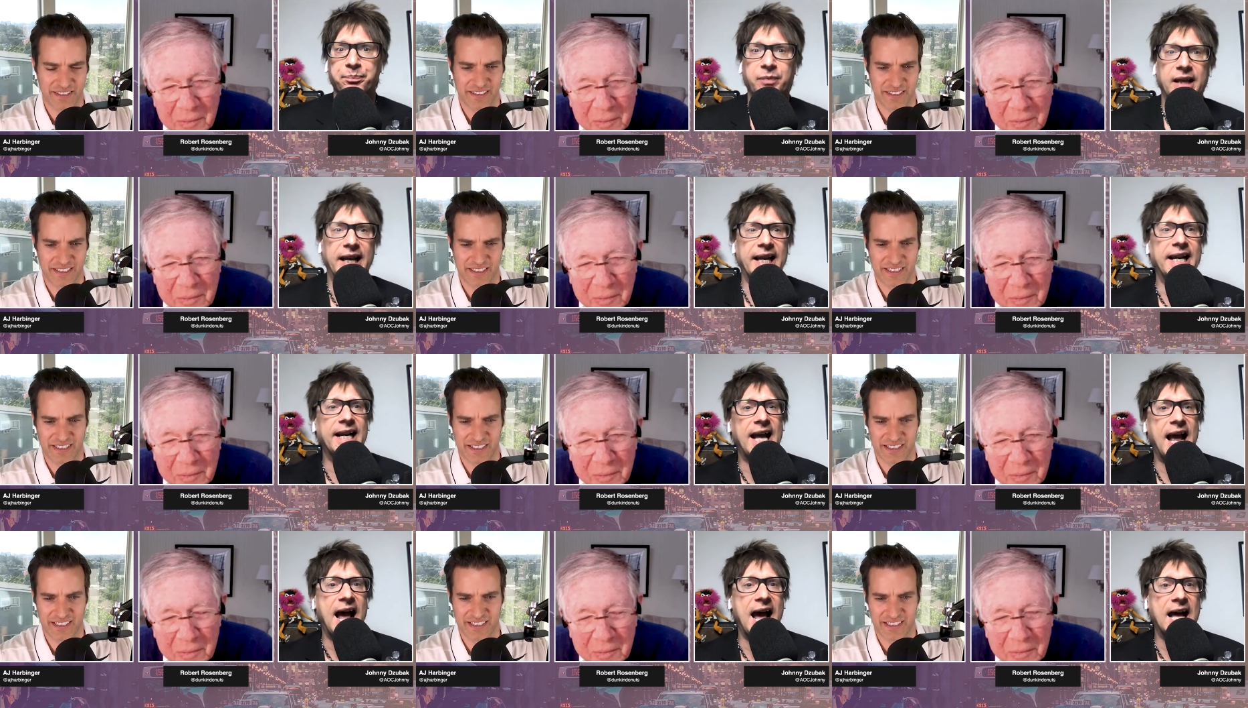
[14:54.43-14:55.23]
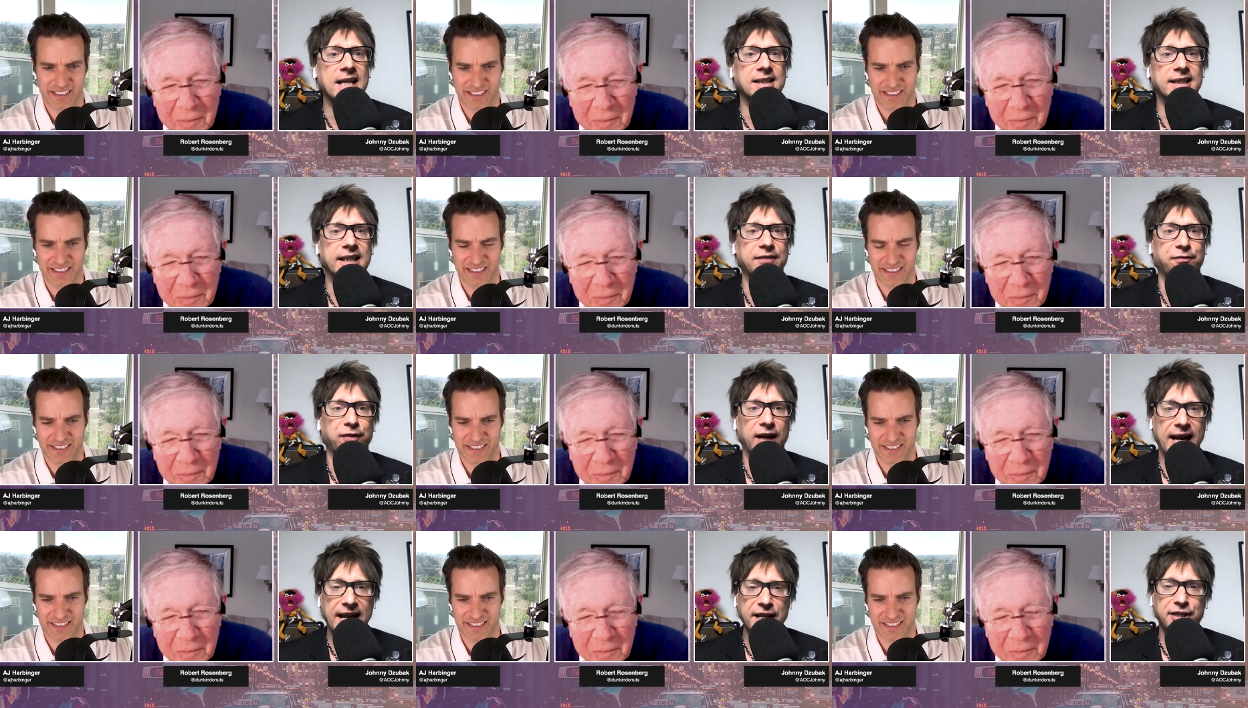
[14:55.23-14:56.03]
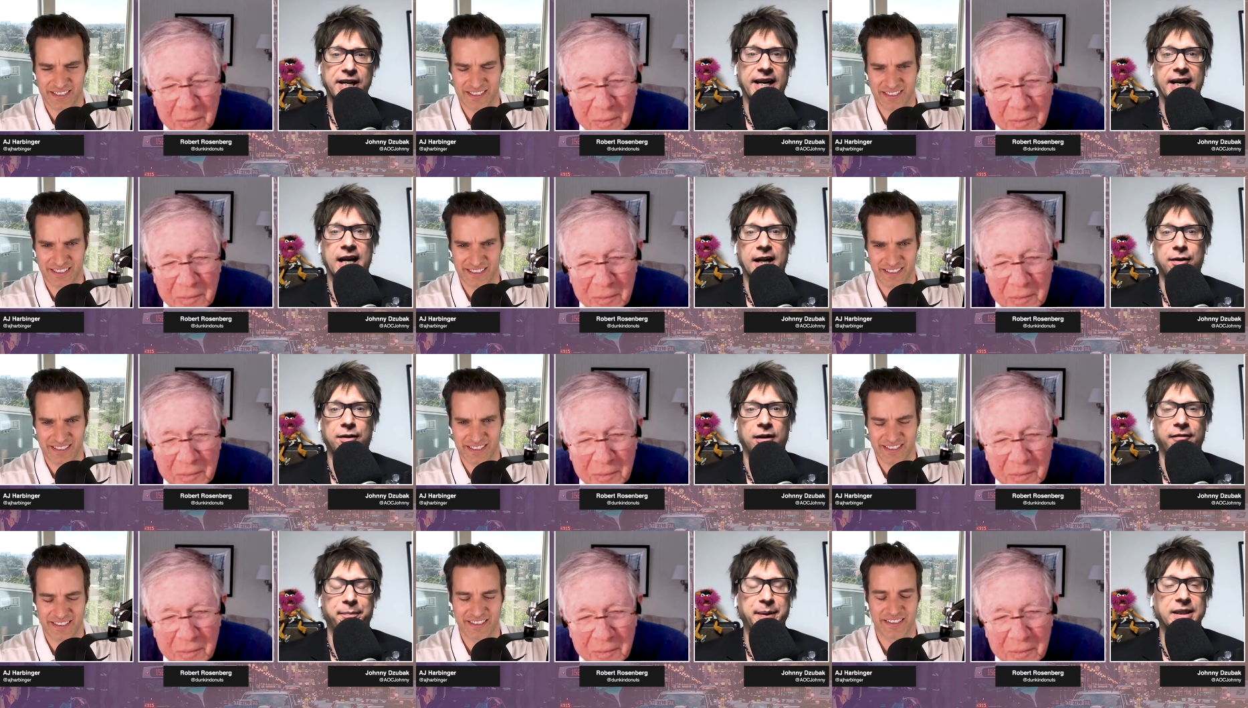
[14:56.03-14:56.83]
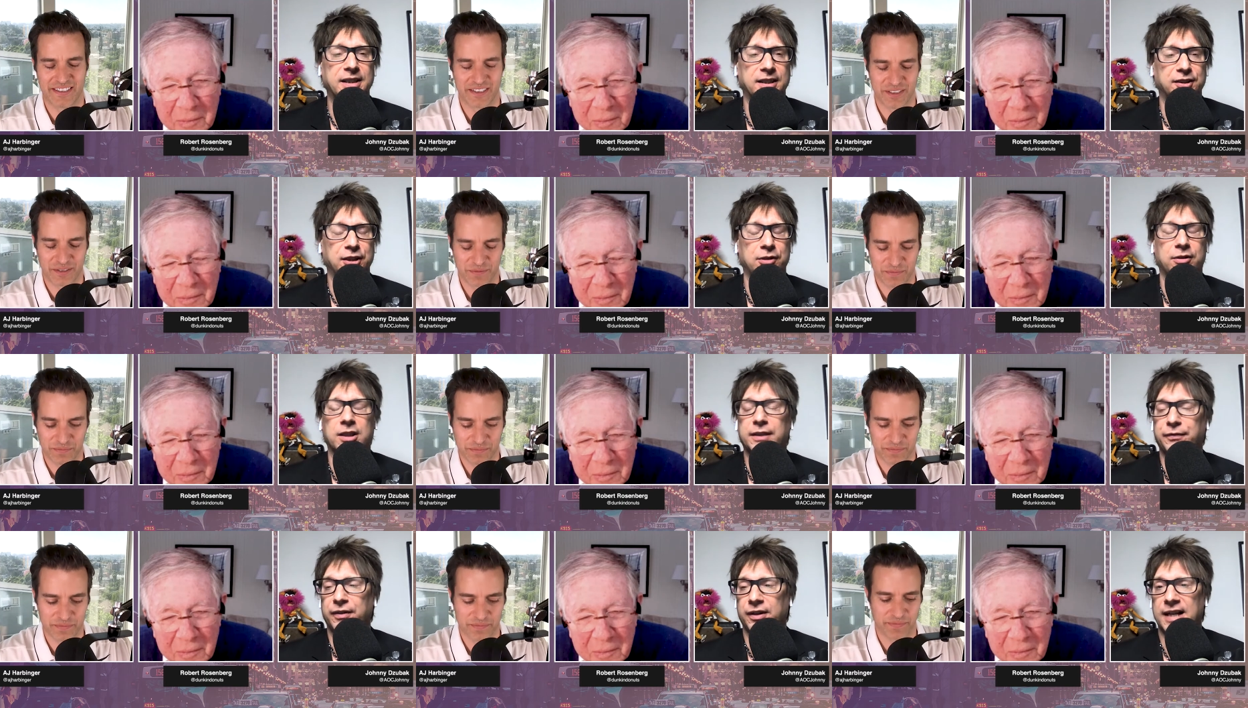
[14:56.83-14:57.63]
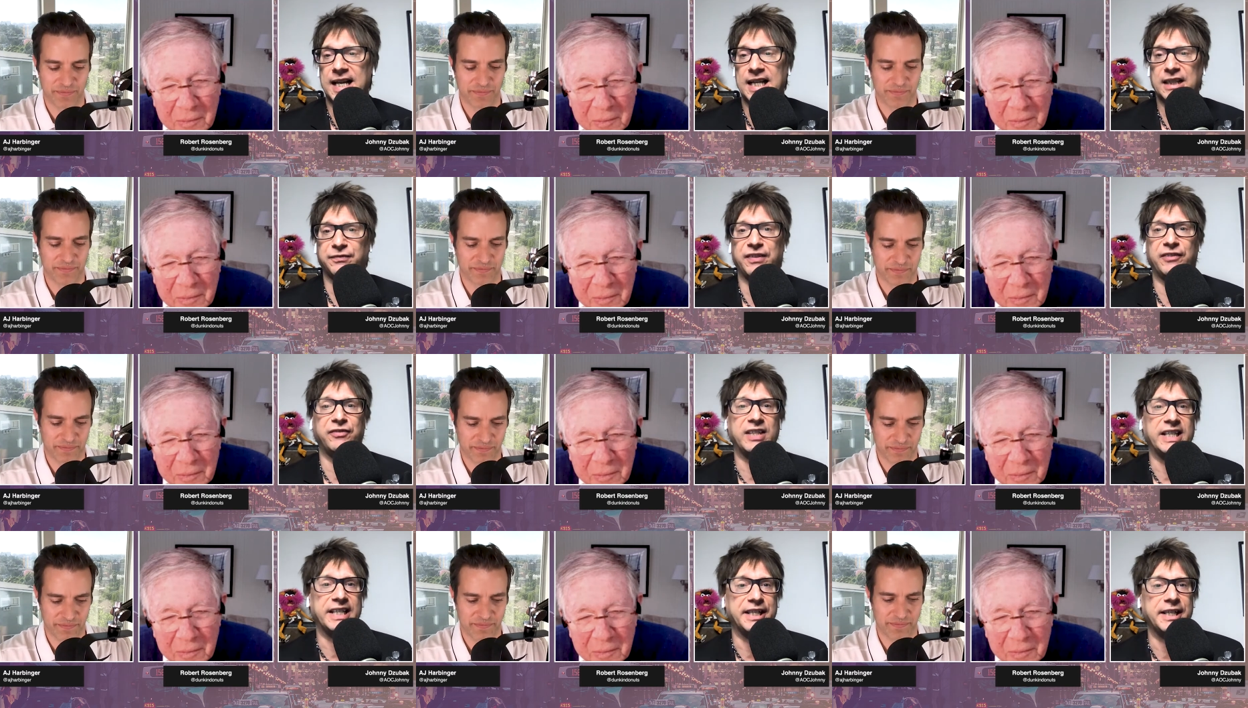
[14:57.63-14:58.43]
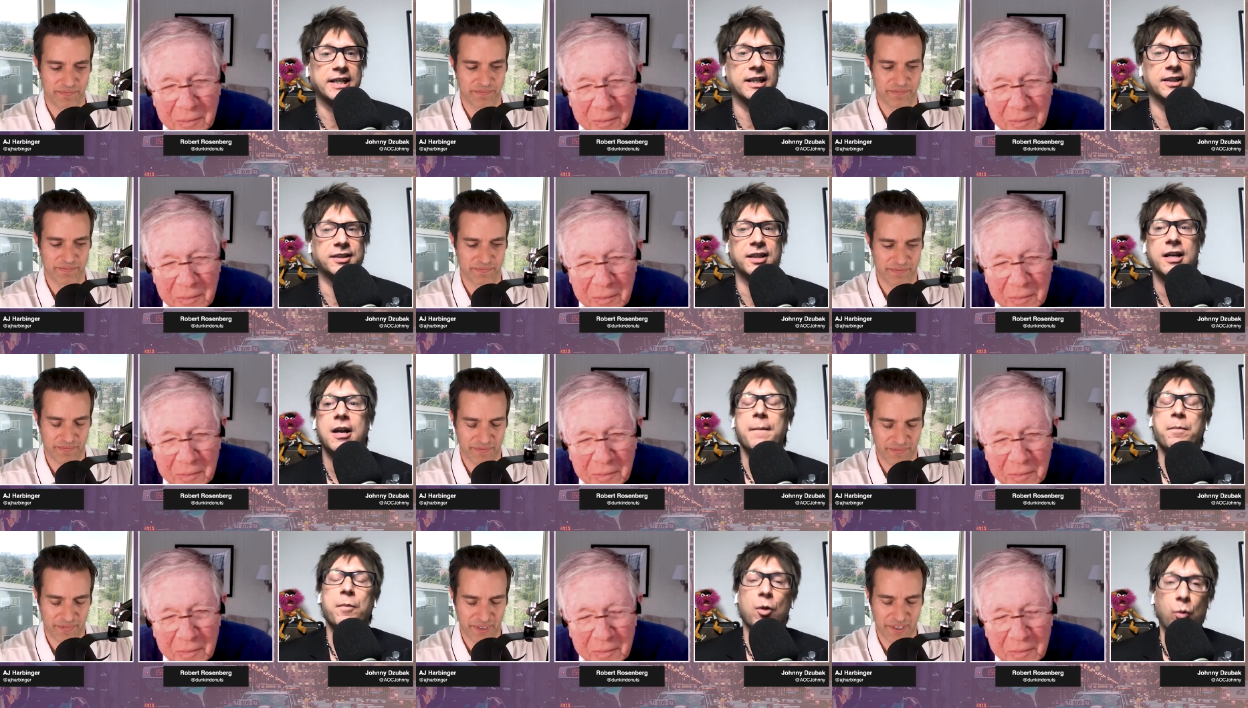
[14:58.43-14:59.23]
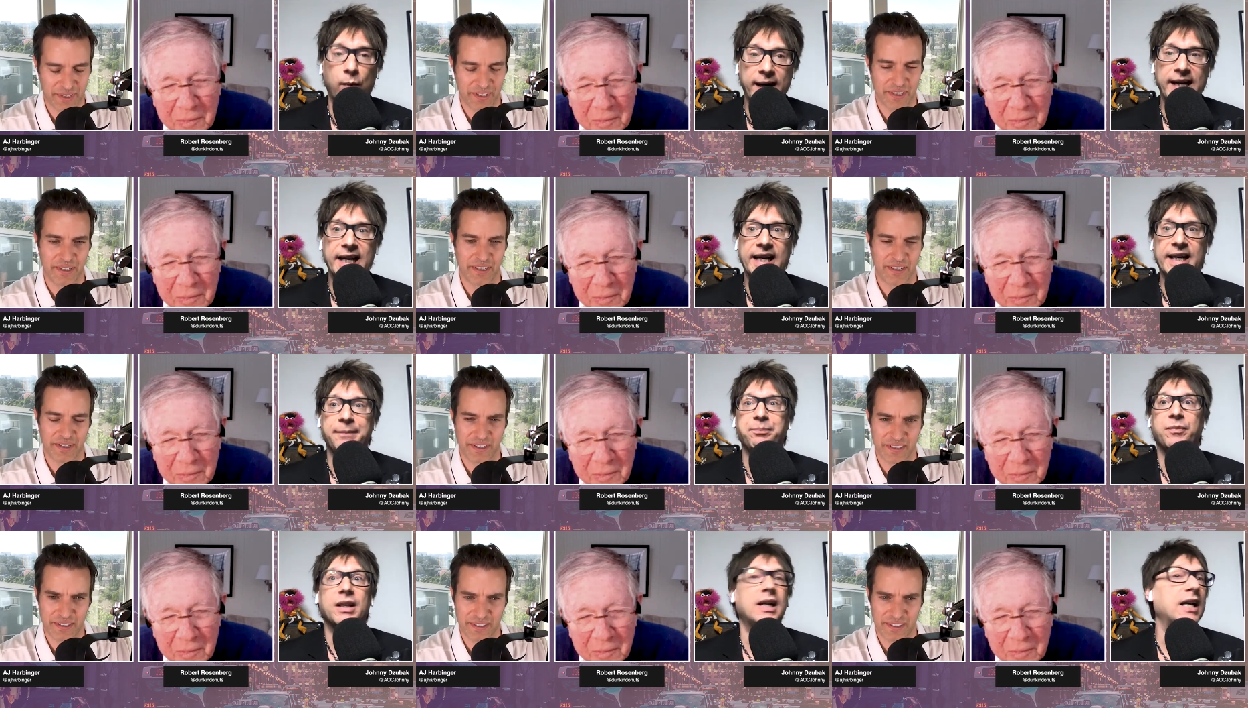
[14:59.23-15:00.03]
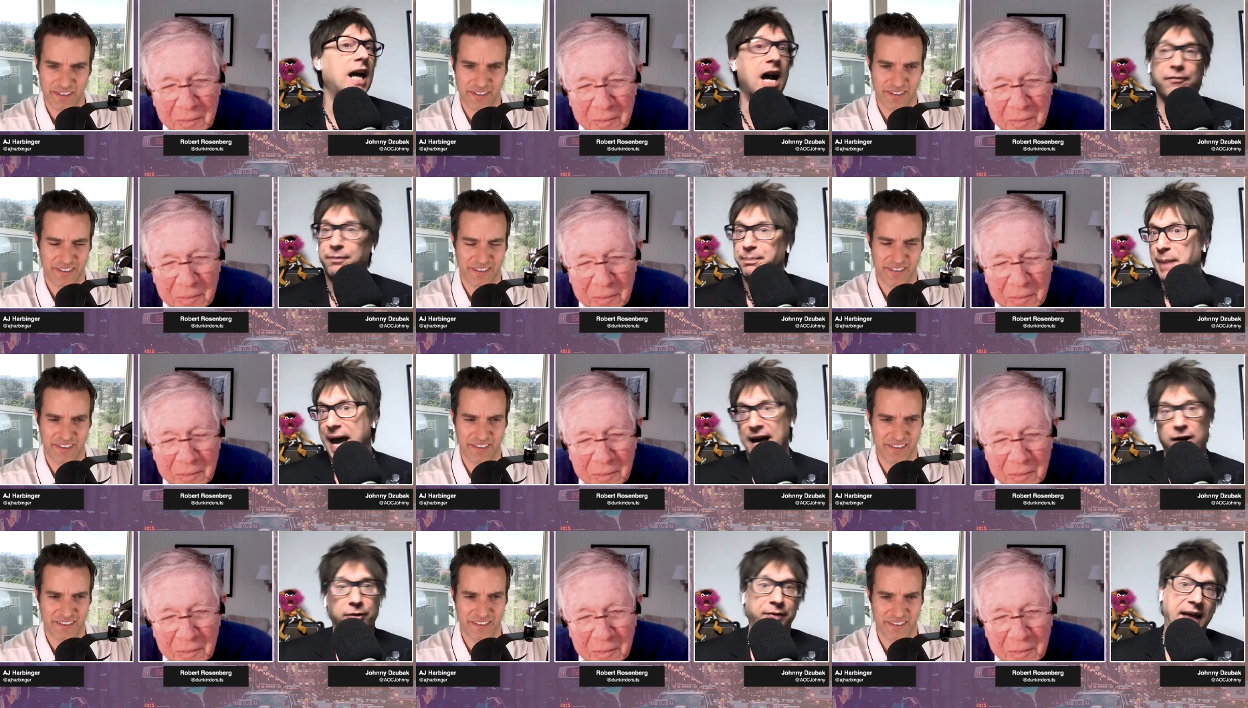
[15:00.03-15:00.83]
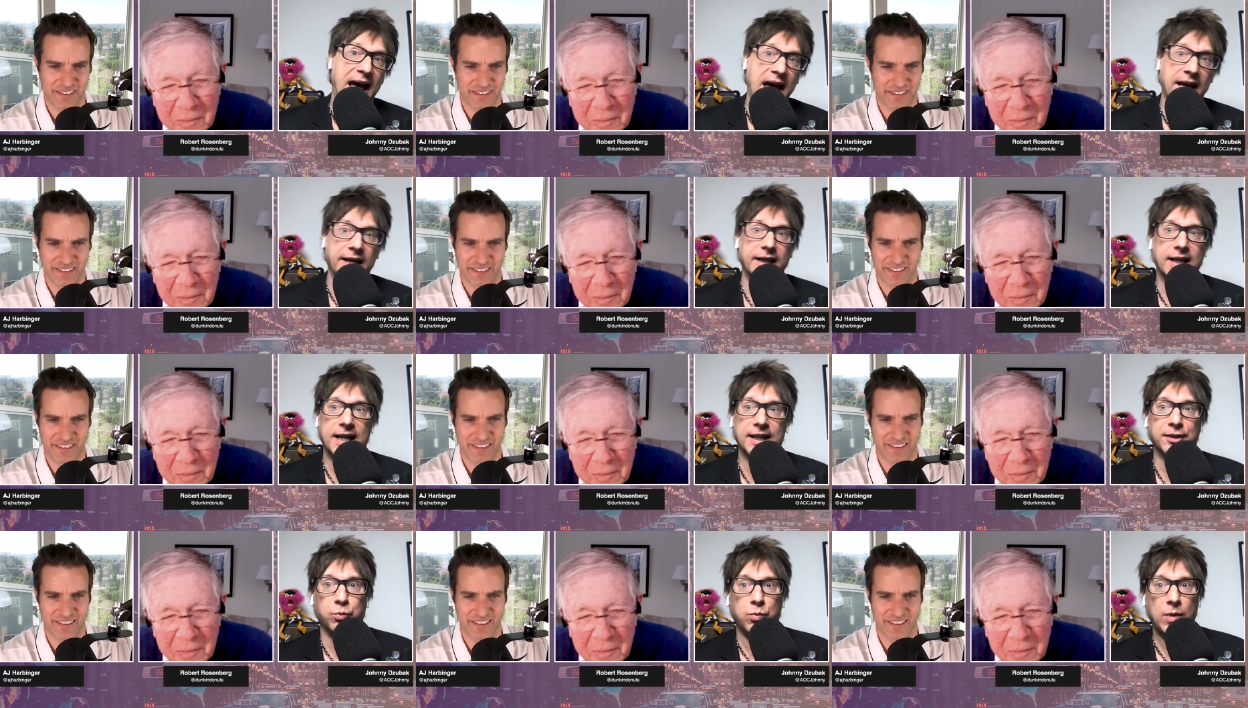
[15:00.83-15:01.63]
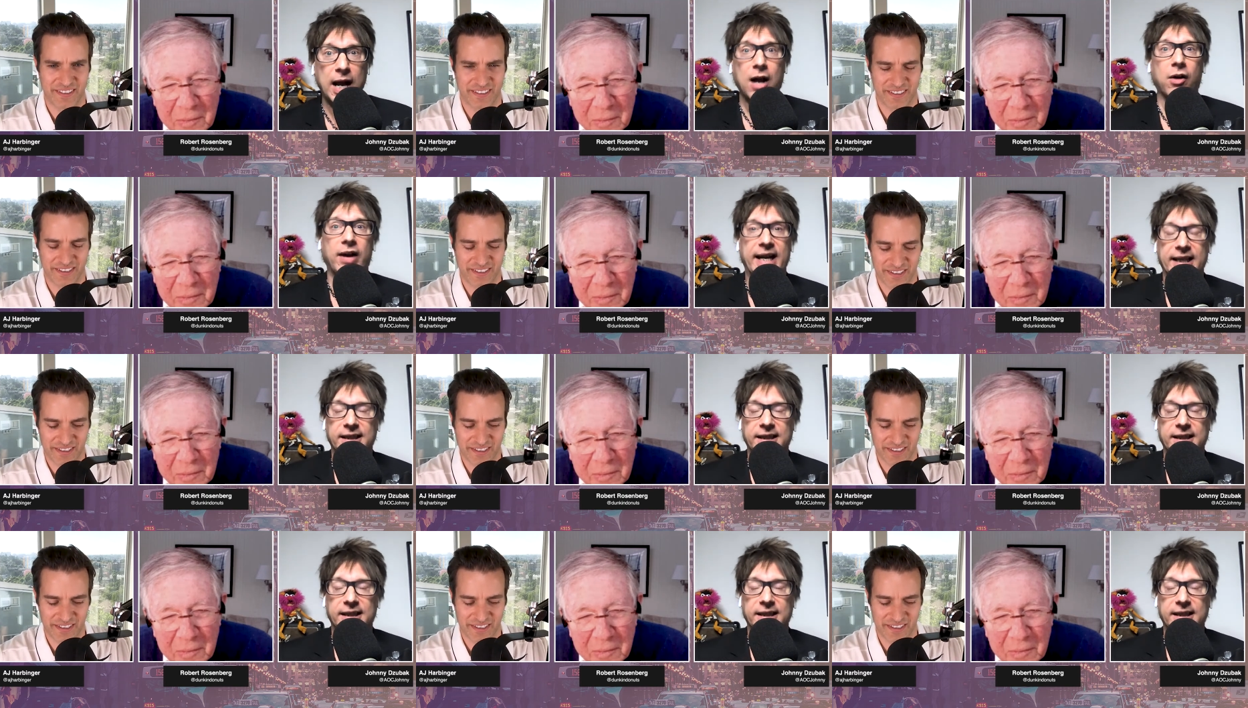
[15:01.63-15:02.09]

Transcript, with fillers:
Speaker 1: And as for AJ and I, of business owners for the last 15 years, we have battled that as well at